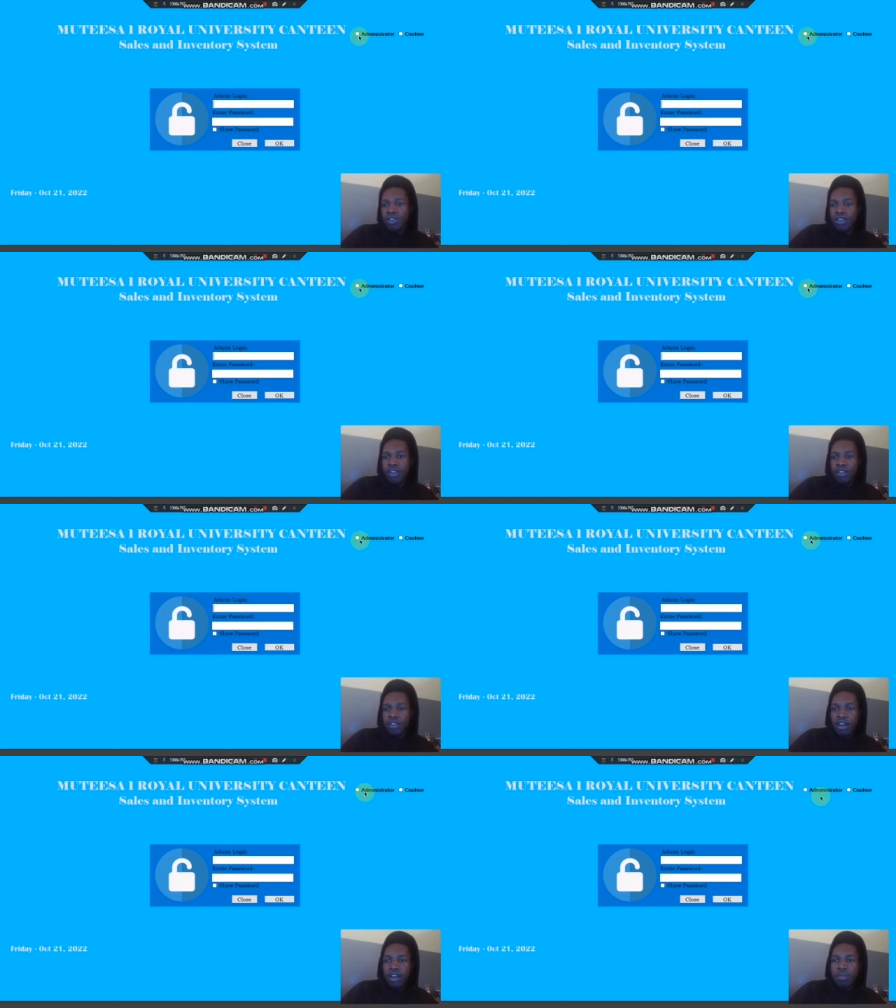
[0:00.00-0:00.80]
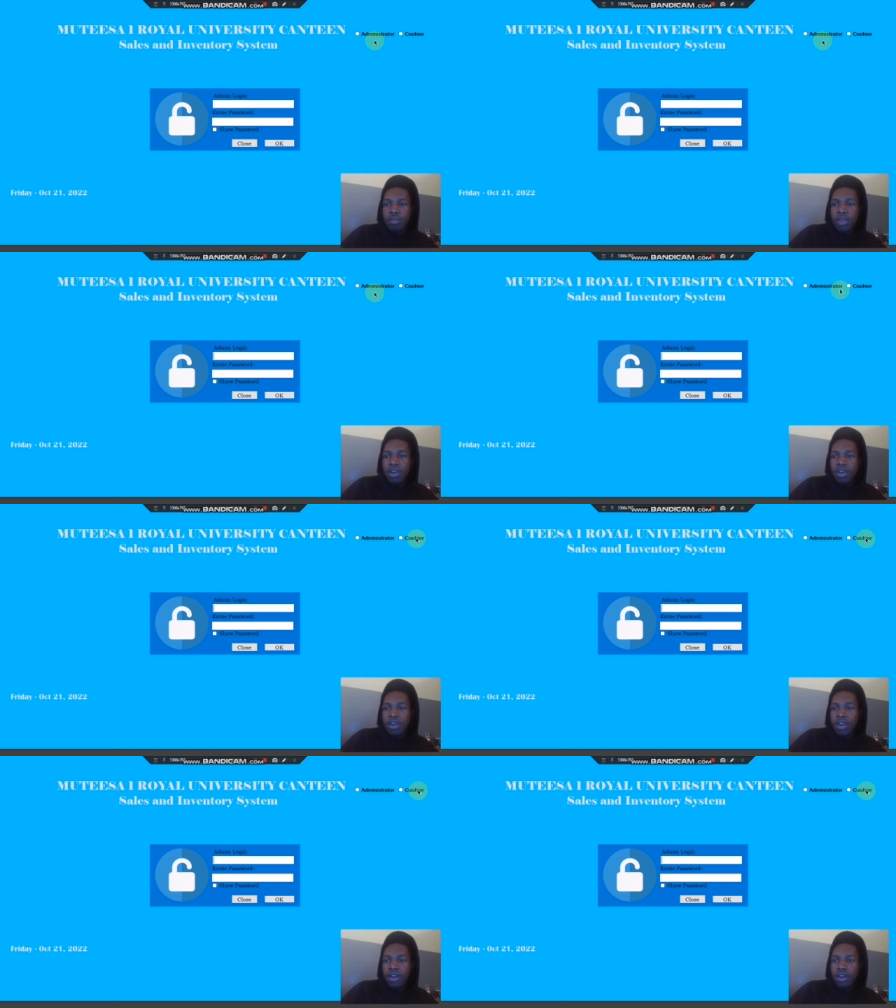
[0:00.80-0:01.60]
There's the admin
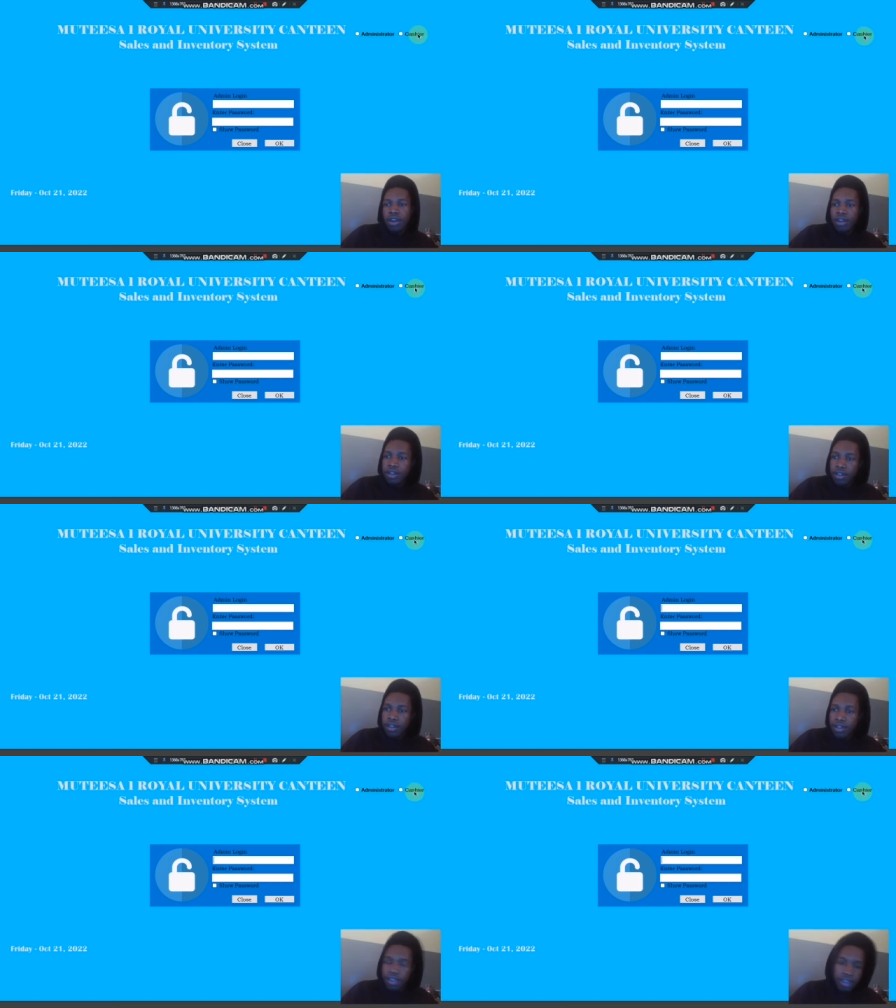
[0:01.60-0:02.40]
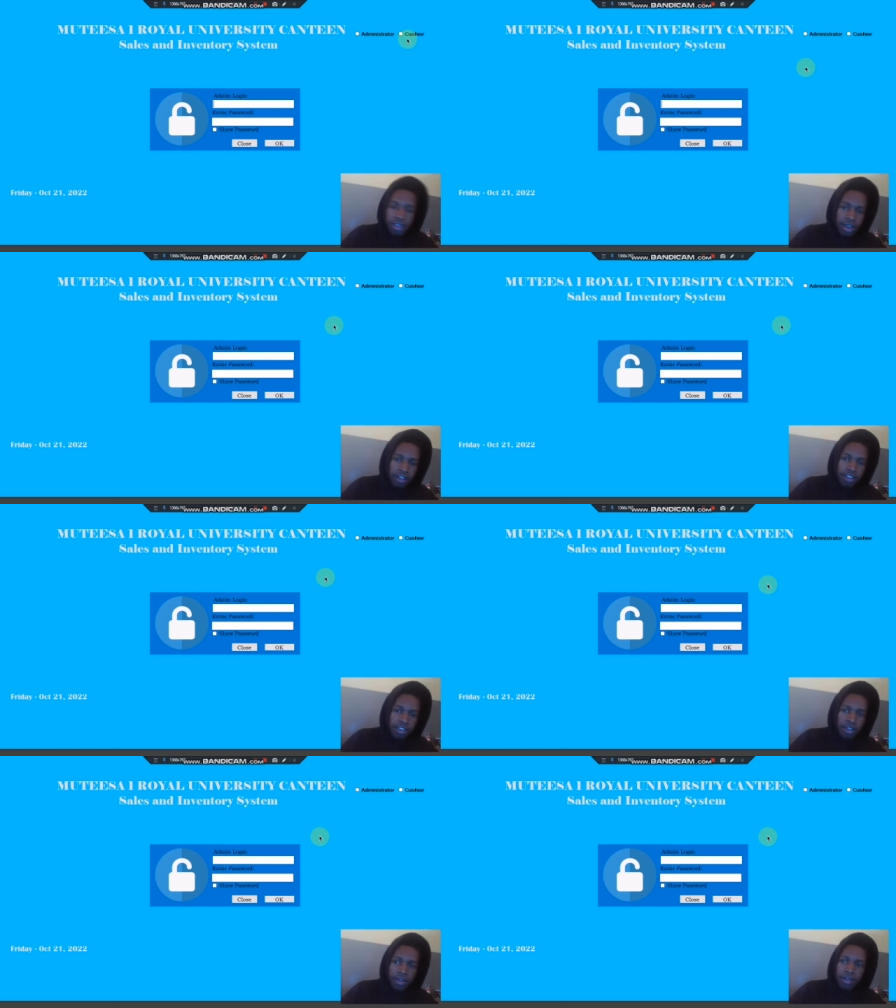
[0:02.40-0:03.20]
and the cashier.